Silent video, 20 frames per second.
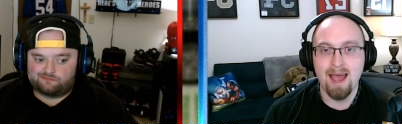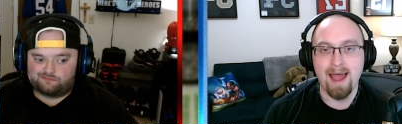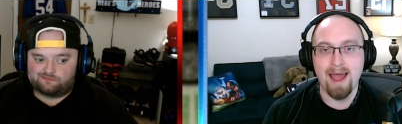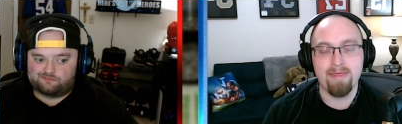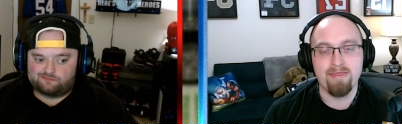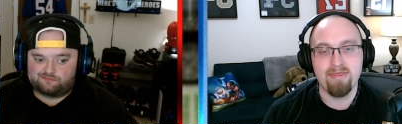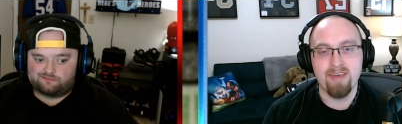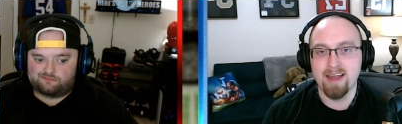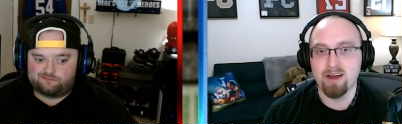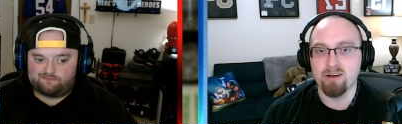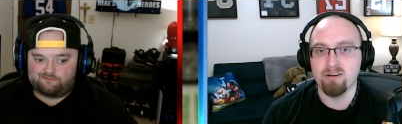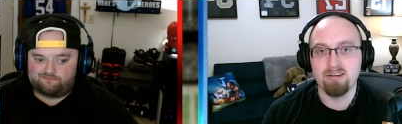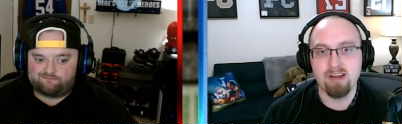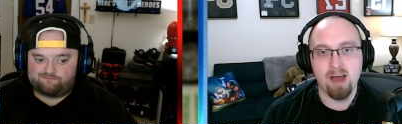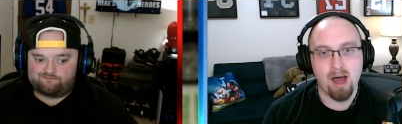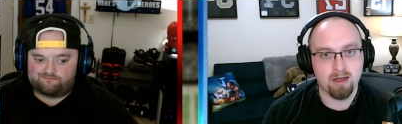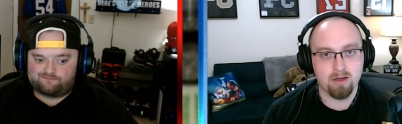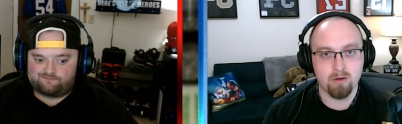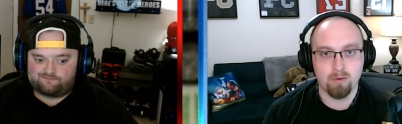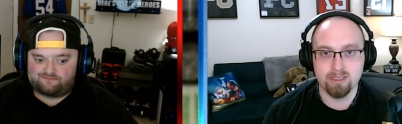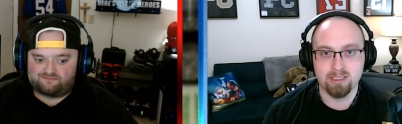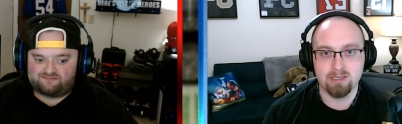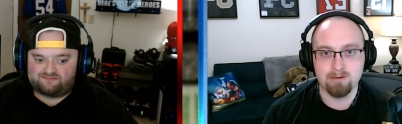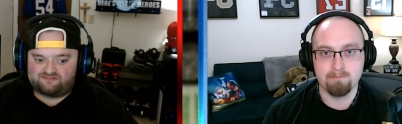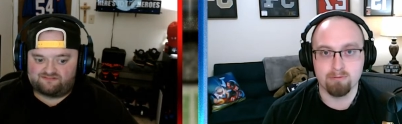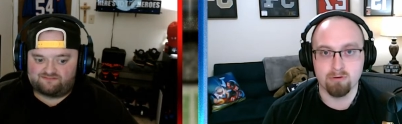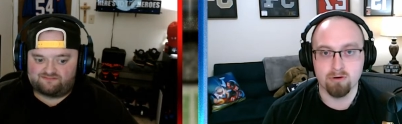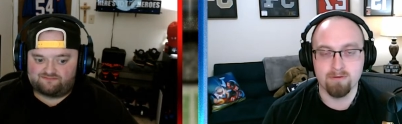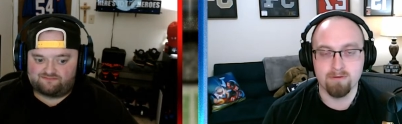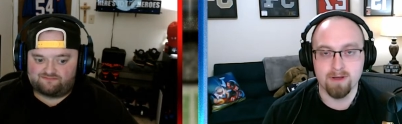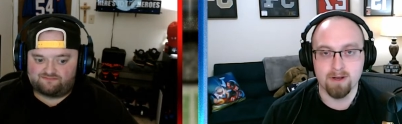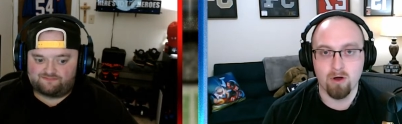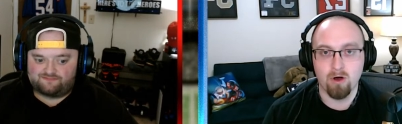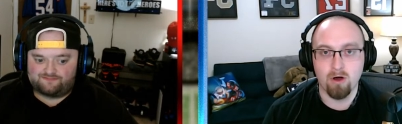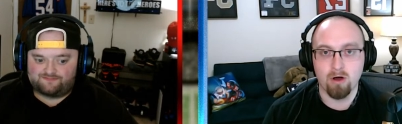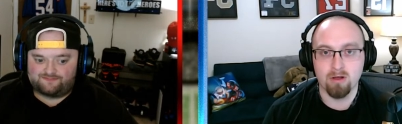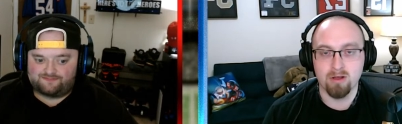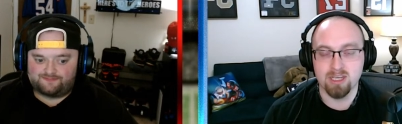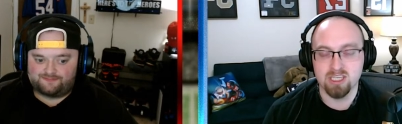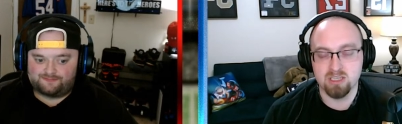Speaker 1: and they are not going to improve at
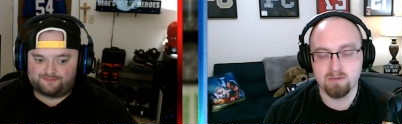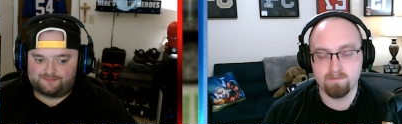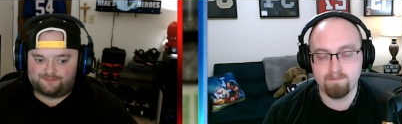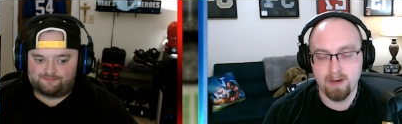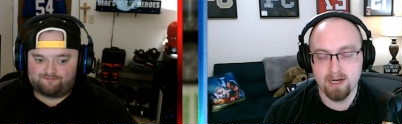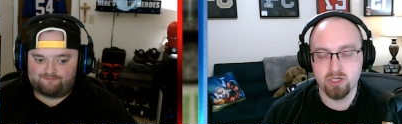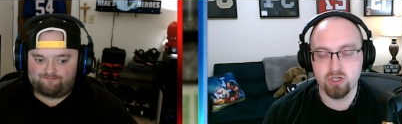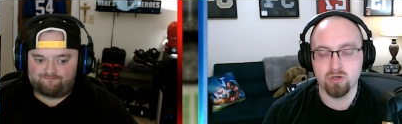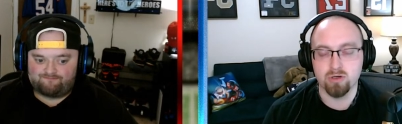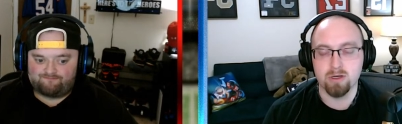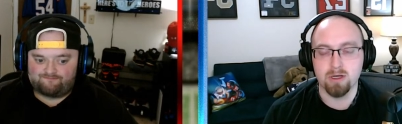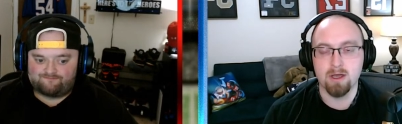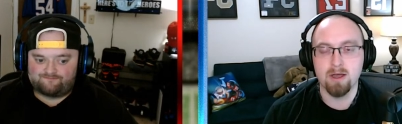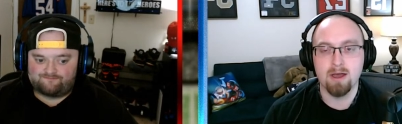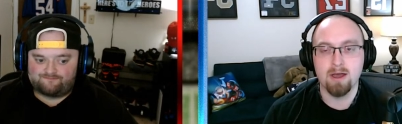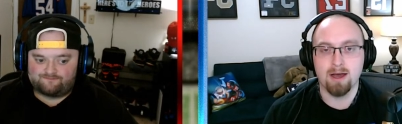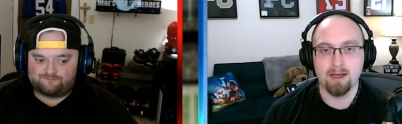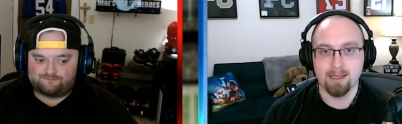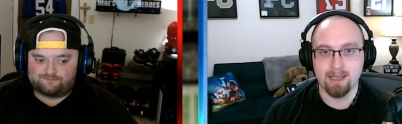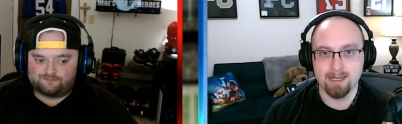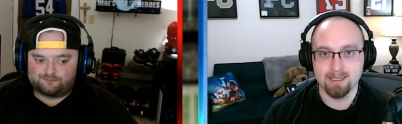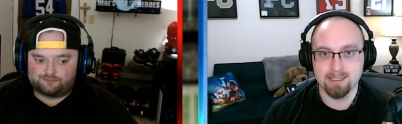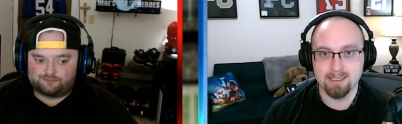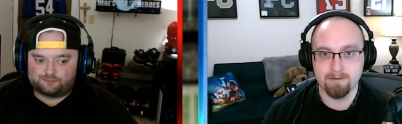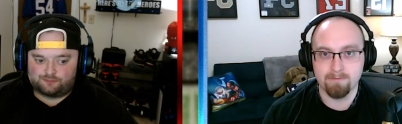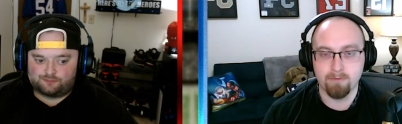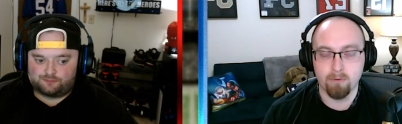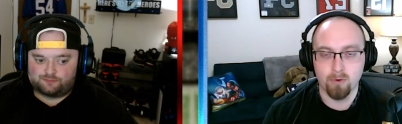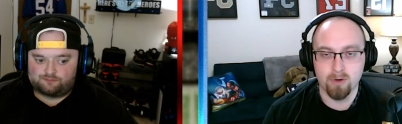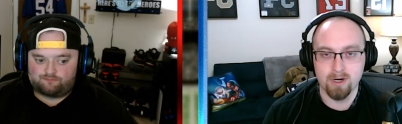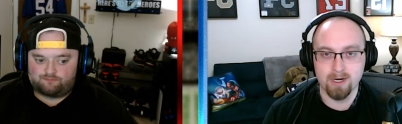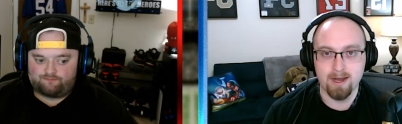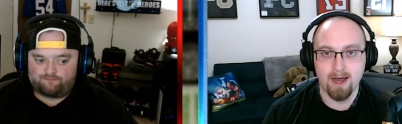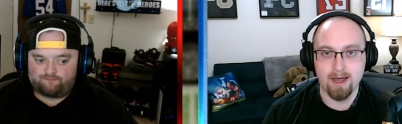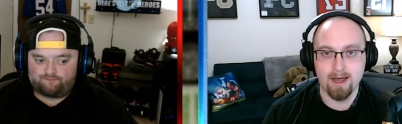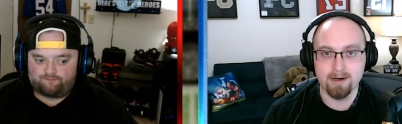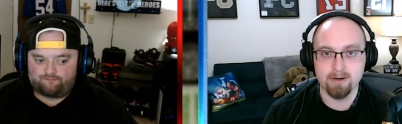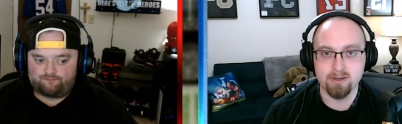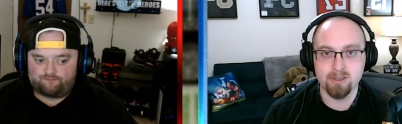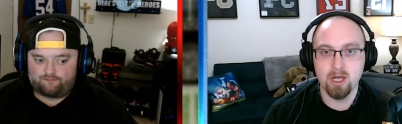all, especially against the
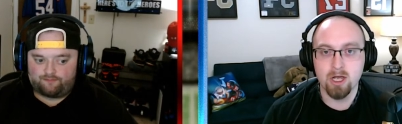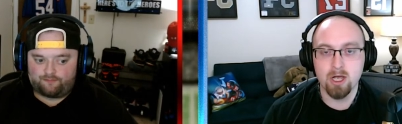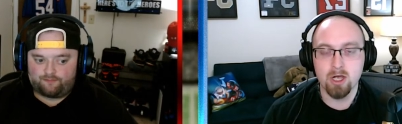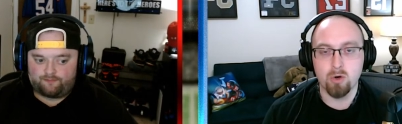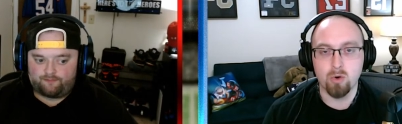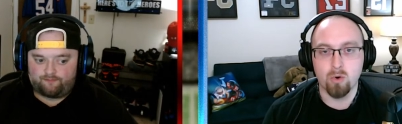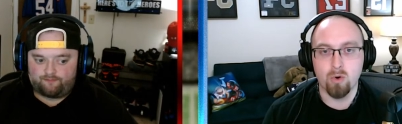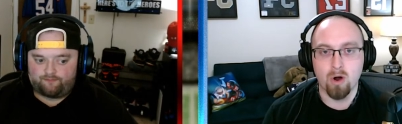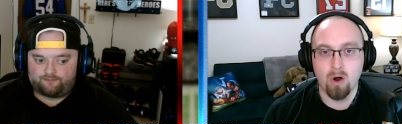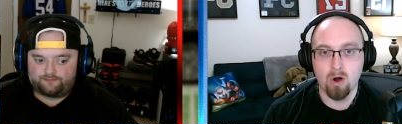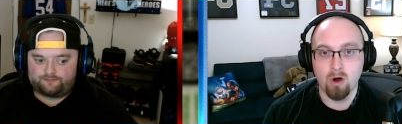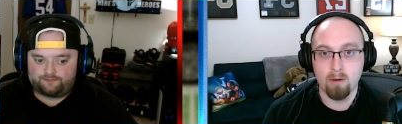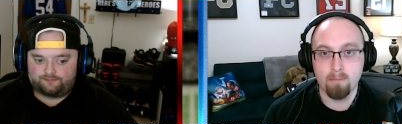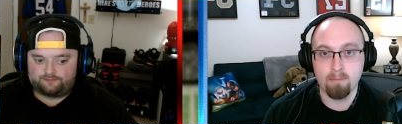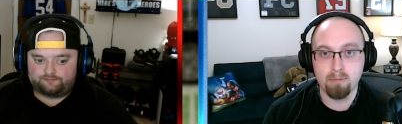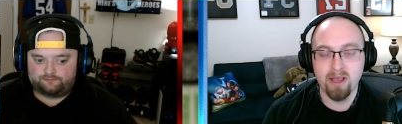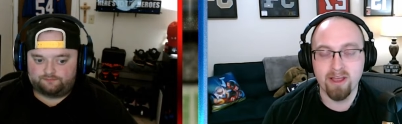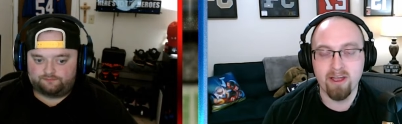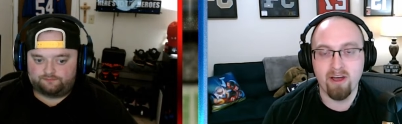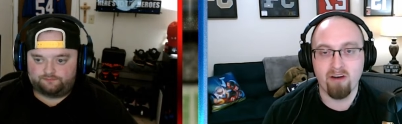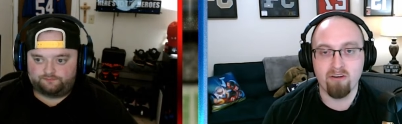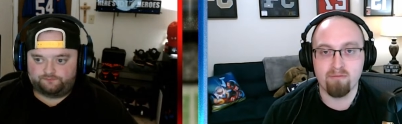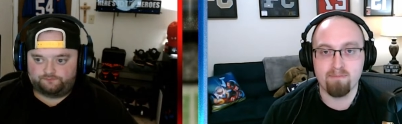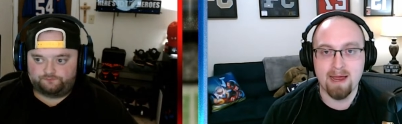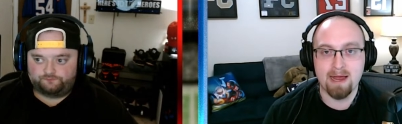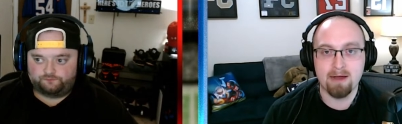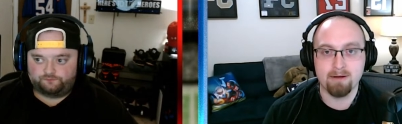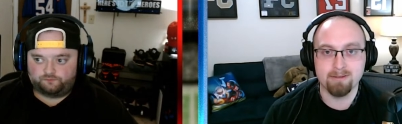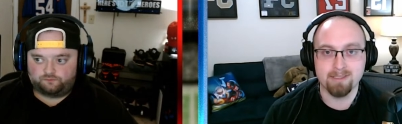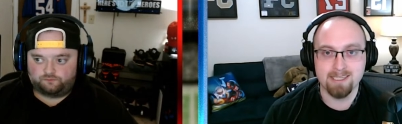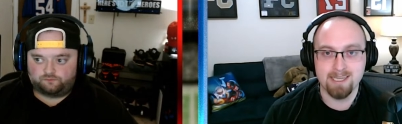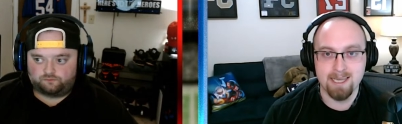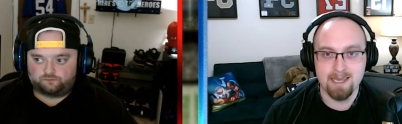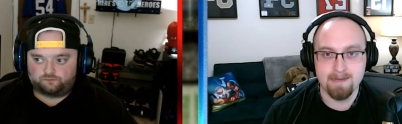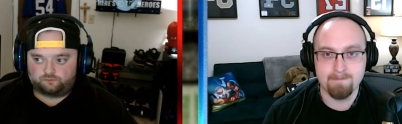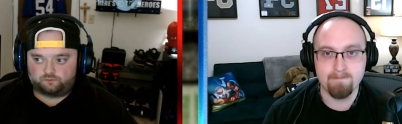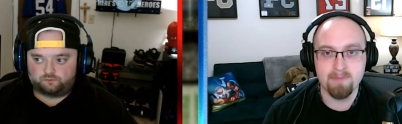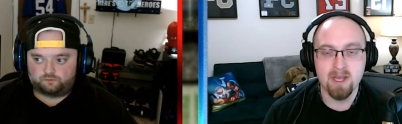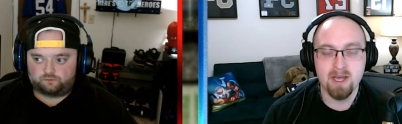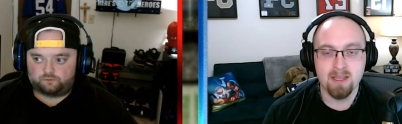49ers, who are a playoff bound
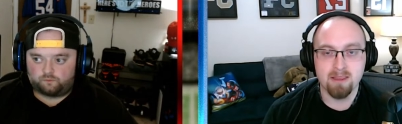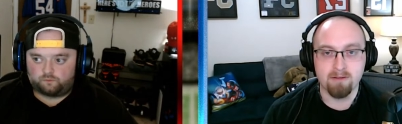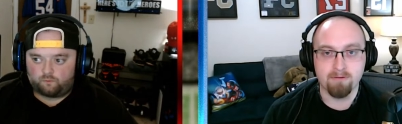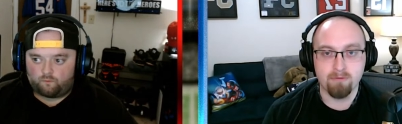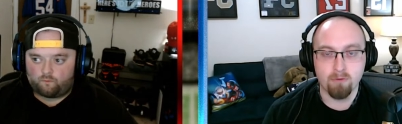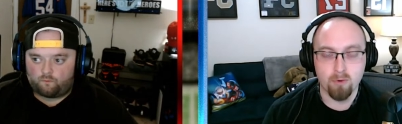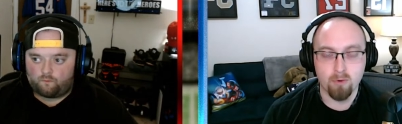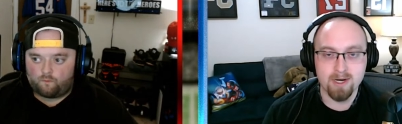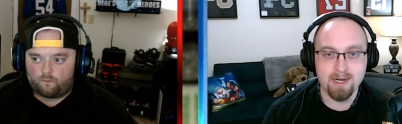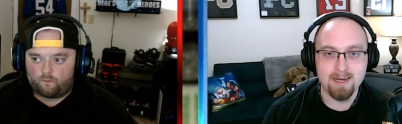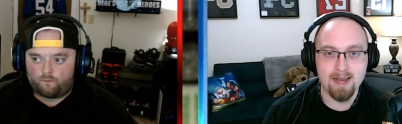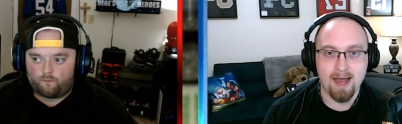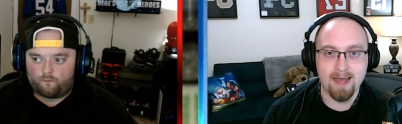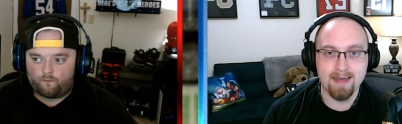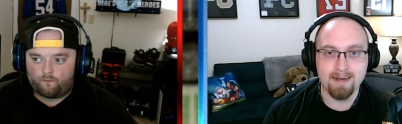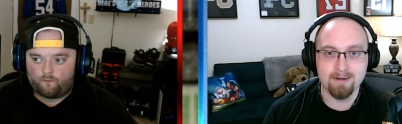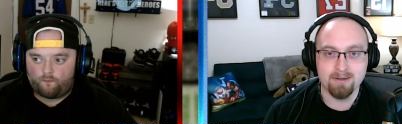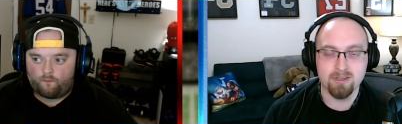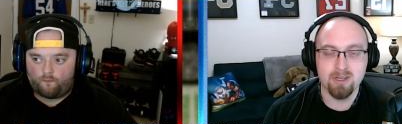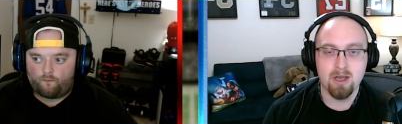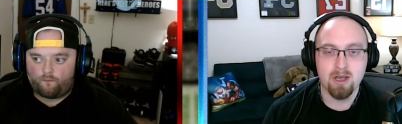team. The 49ers